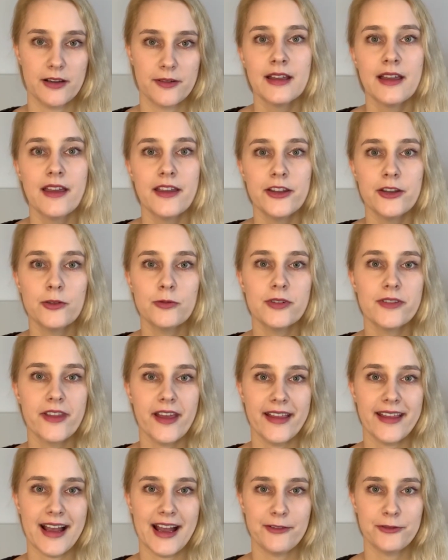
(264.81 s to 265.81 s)
You would then
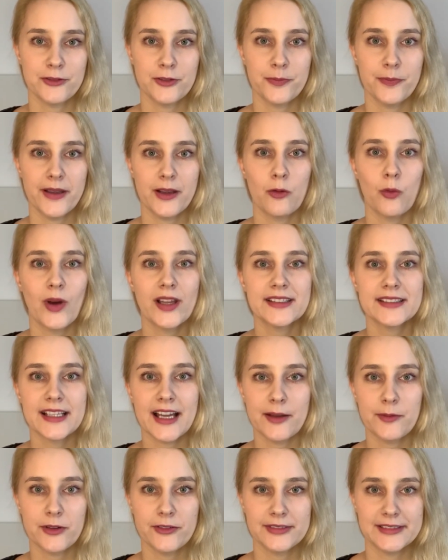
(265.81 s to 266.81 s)
have to pick one time
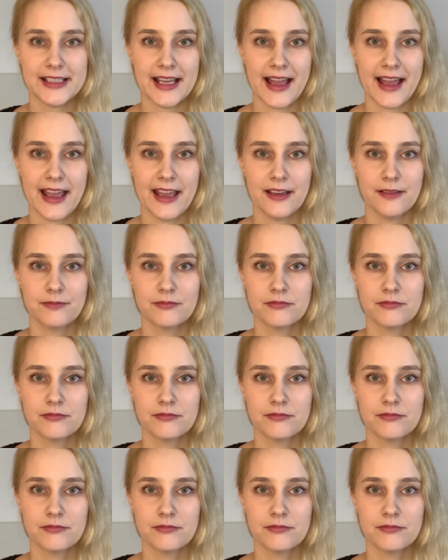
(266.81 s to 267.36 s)
of day,